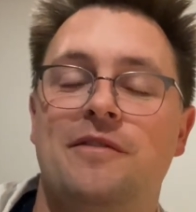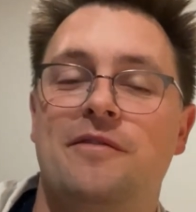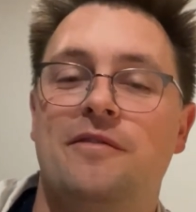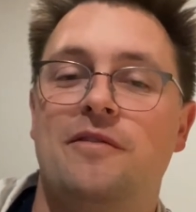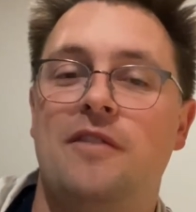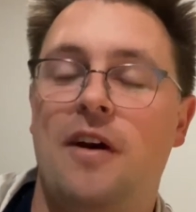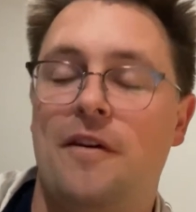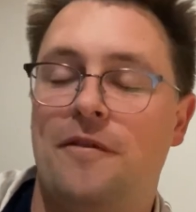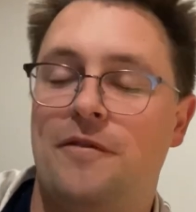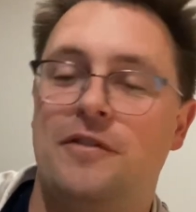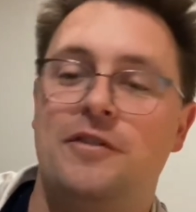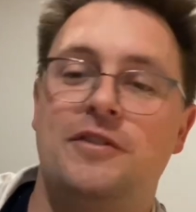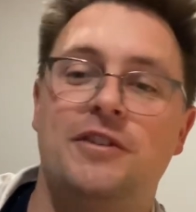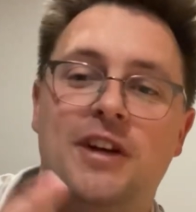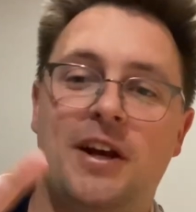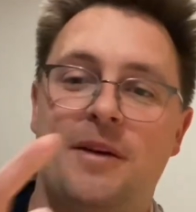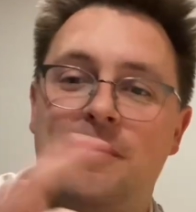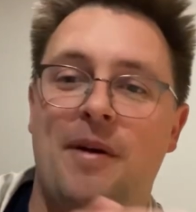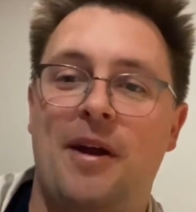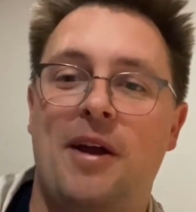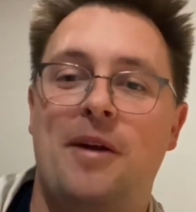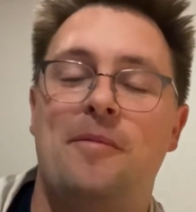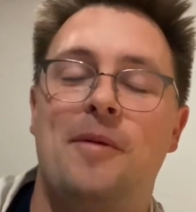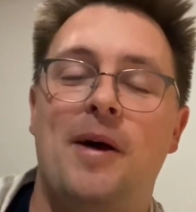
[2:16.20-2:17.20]
have to check
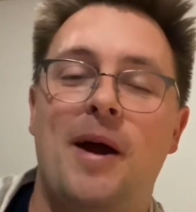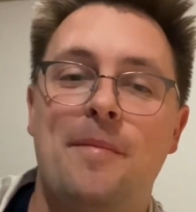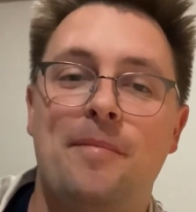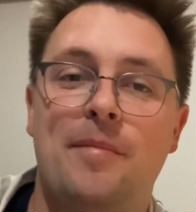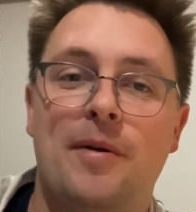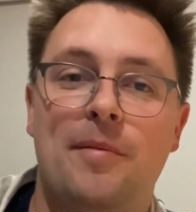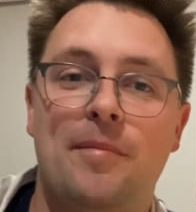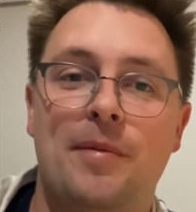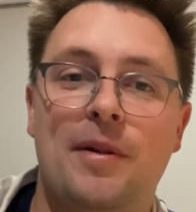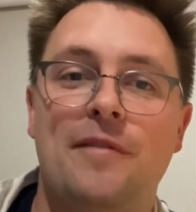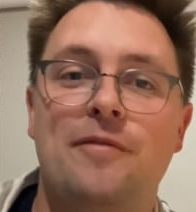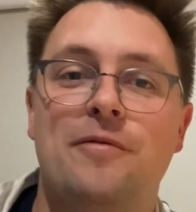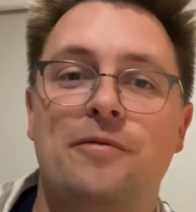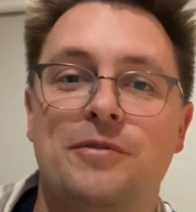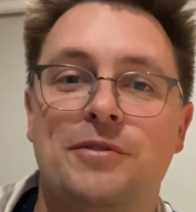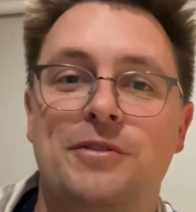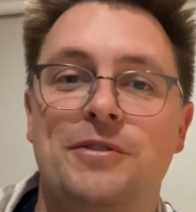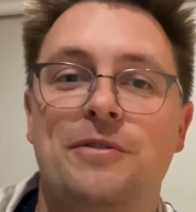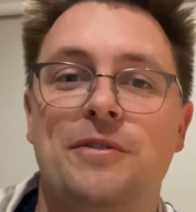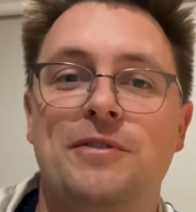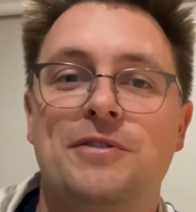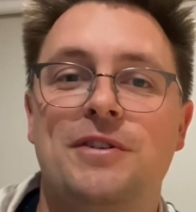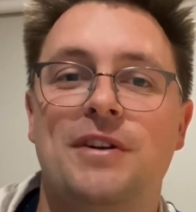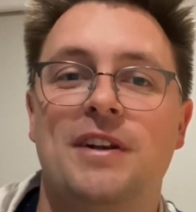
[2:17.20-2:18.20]
back on my app, but I believe it was
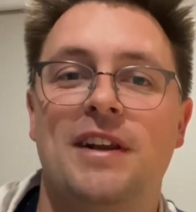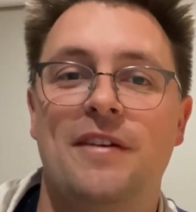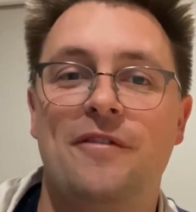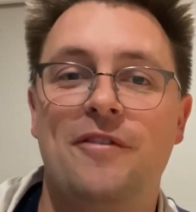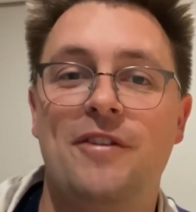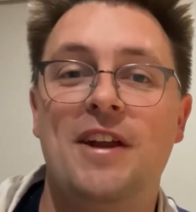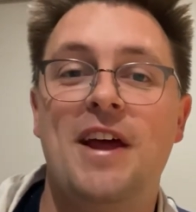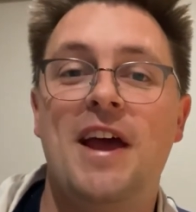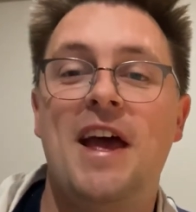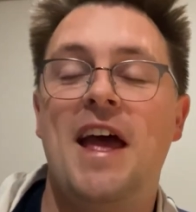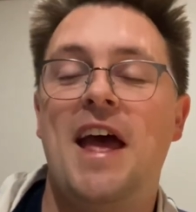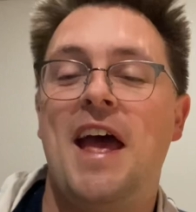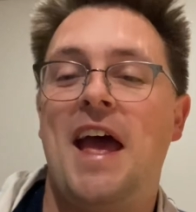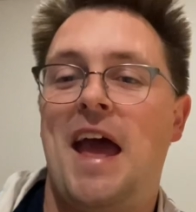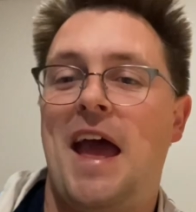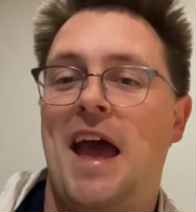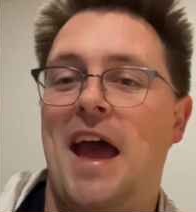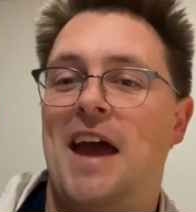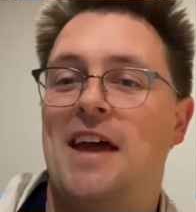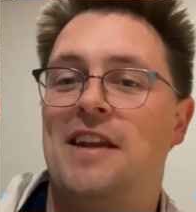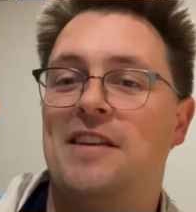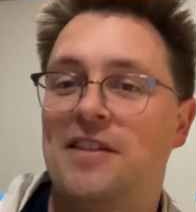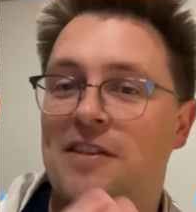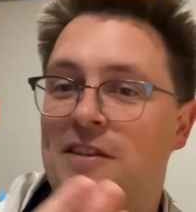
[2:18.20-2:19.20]
211.
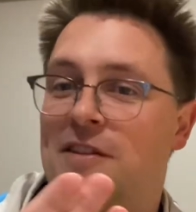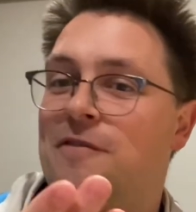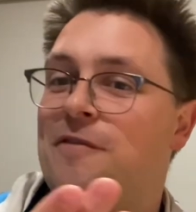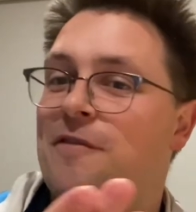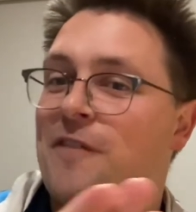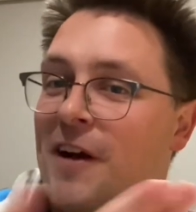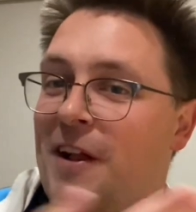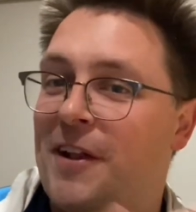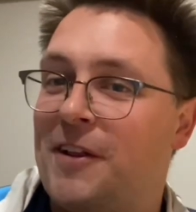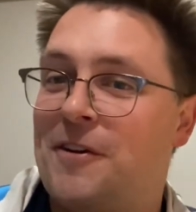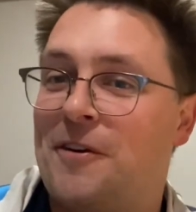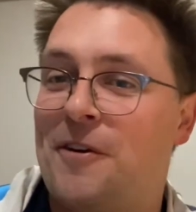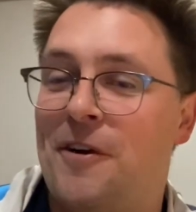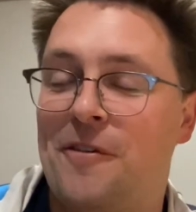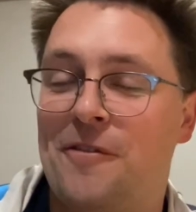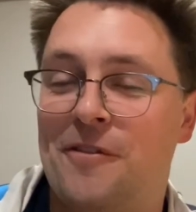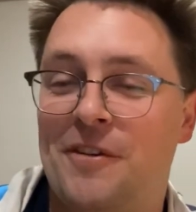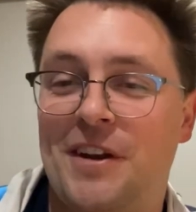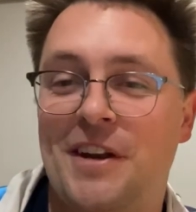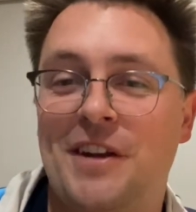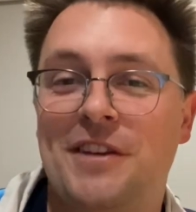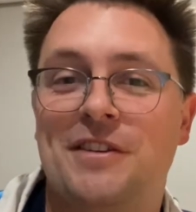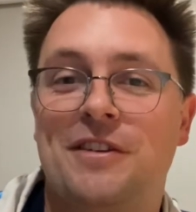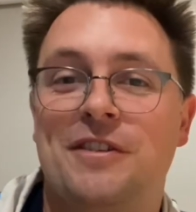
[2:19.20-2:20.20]
And the value of
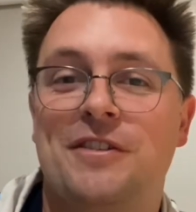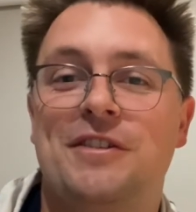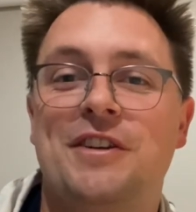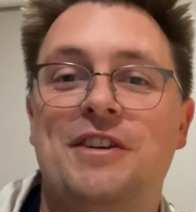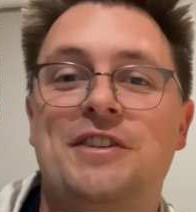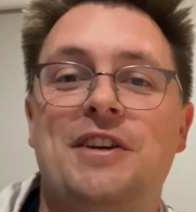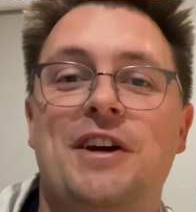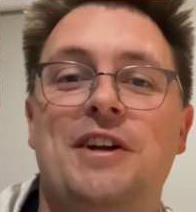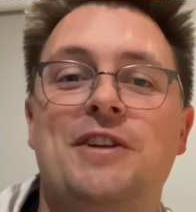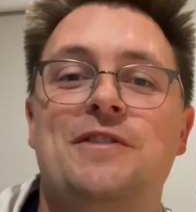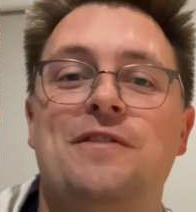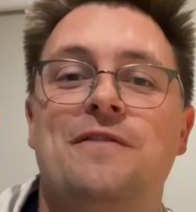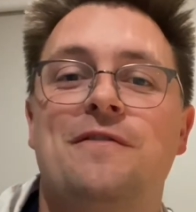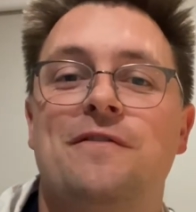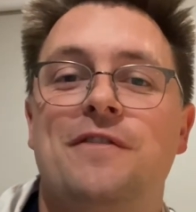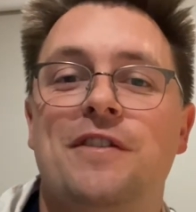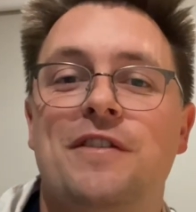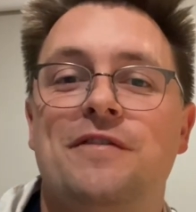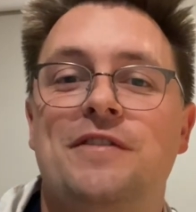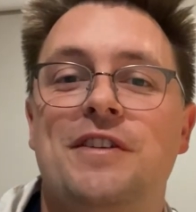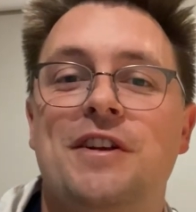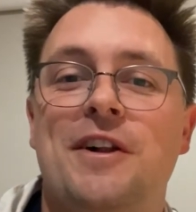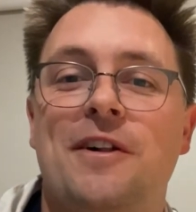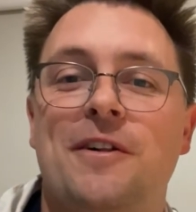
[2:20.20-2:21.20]
it is
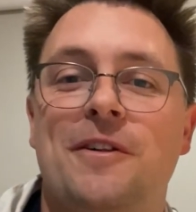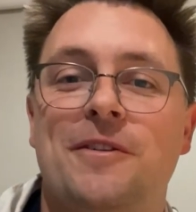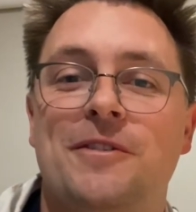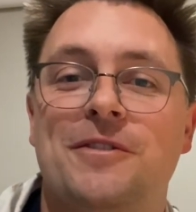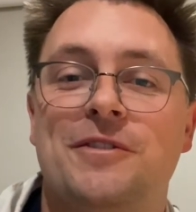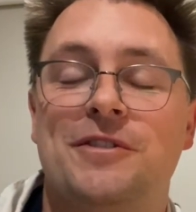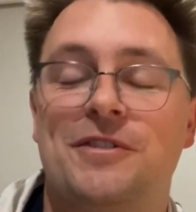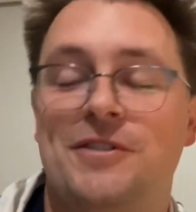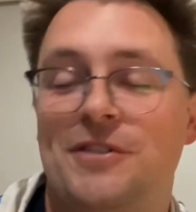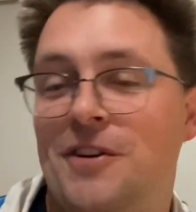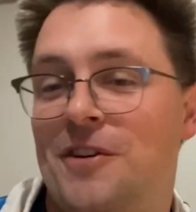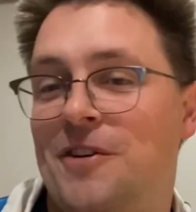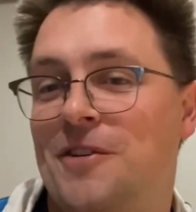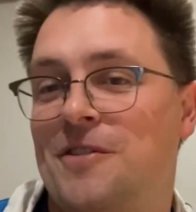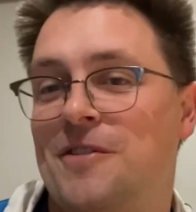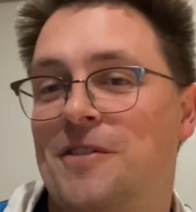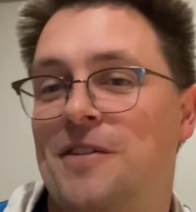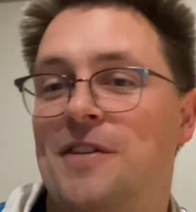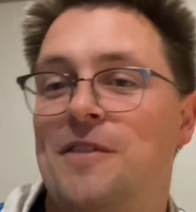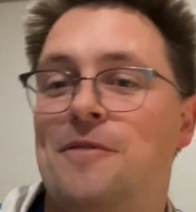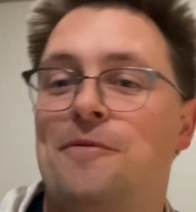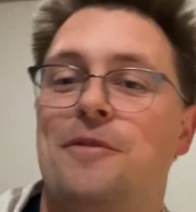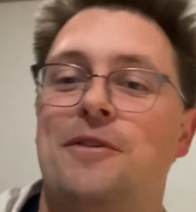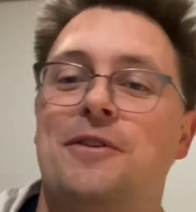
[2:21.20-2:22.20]
$650. So
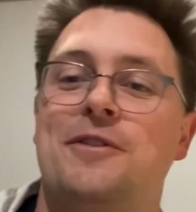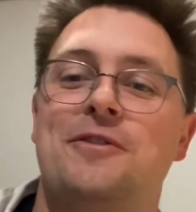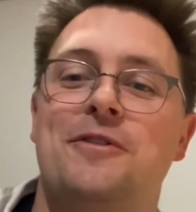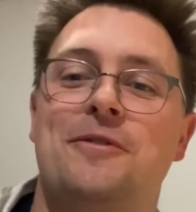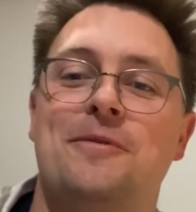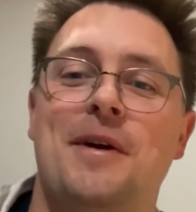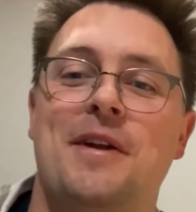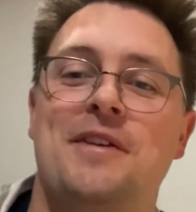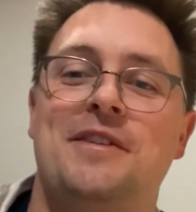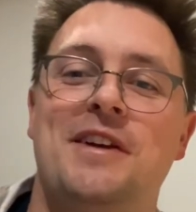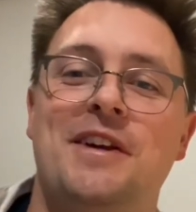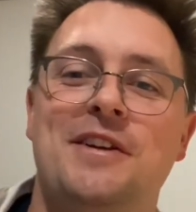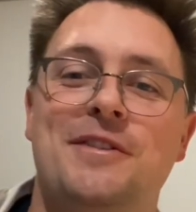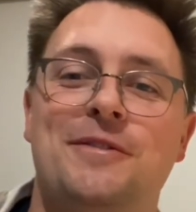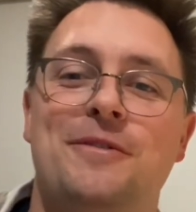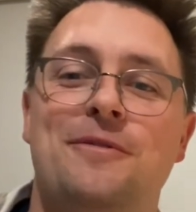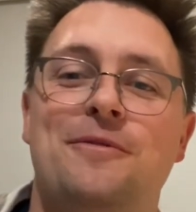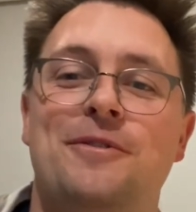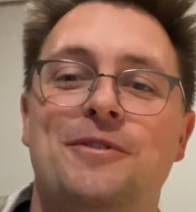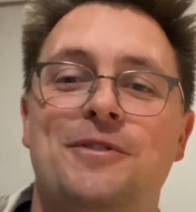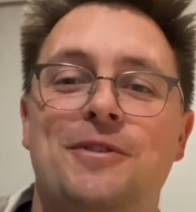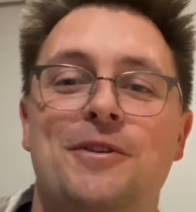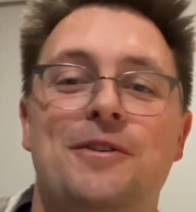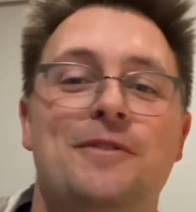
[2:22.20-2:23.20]
you want to talk about testing
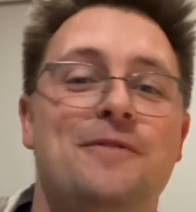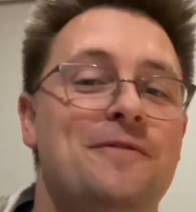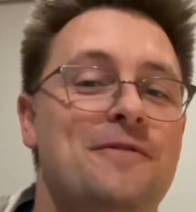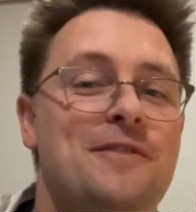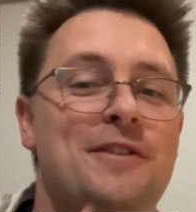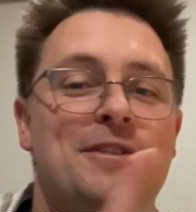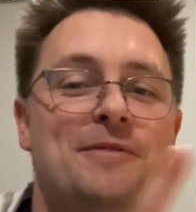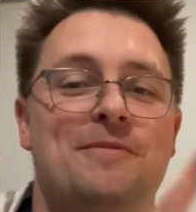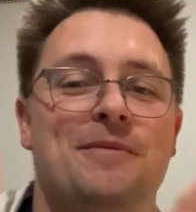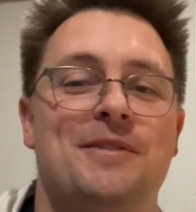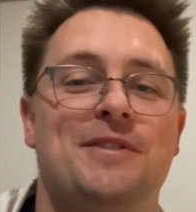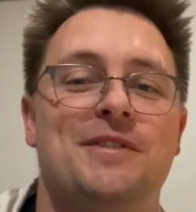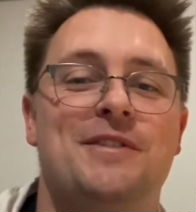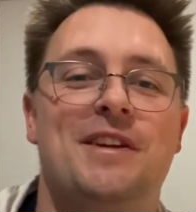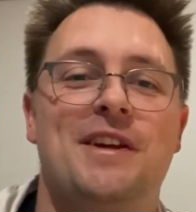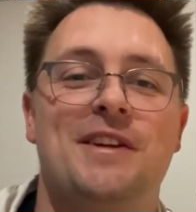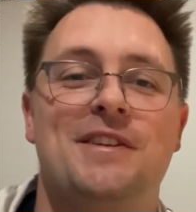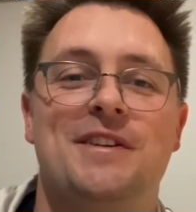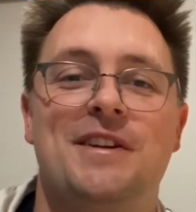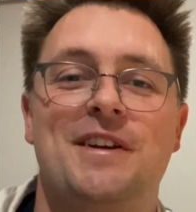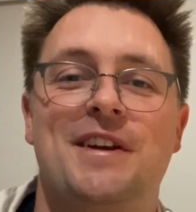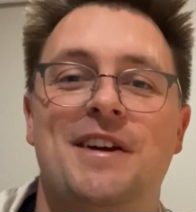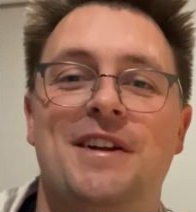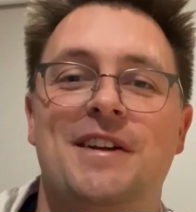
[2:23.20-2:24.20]
resolve? This one's
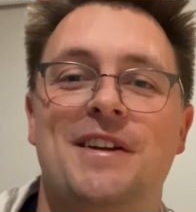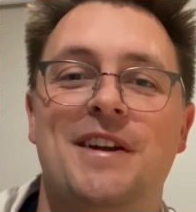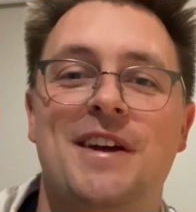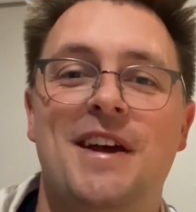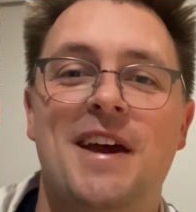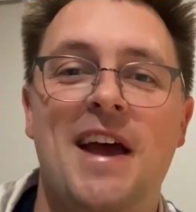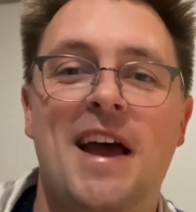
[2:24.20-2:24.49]
testing it.